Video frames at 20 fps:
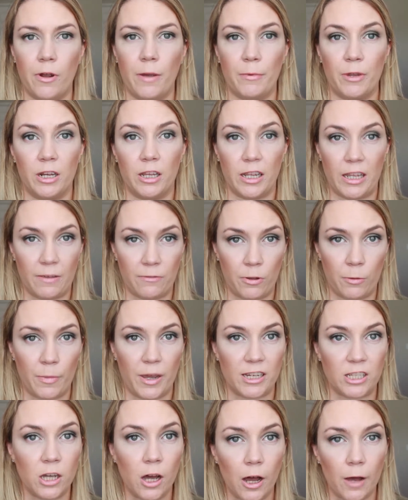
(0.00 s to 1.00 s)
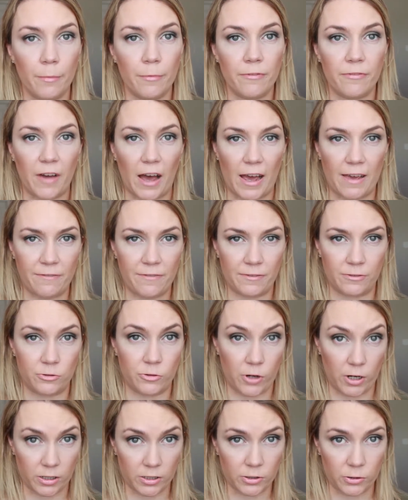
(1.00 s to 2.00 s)
I'm going to give you my top 5
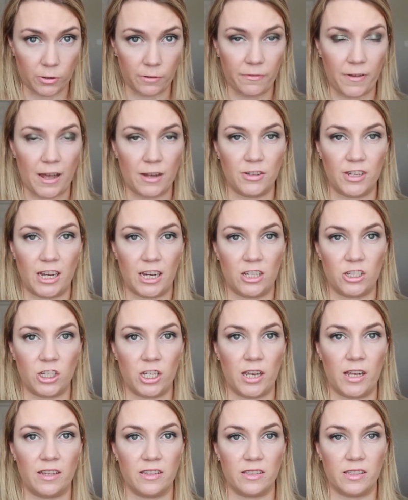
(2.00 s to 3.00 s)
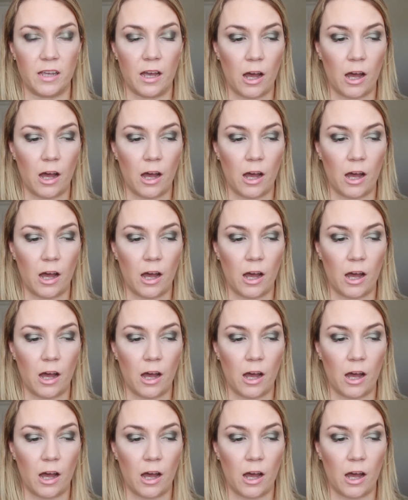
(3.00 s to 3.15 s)
Drugstore foundations,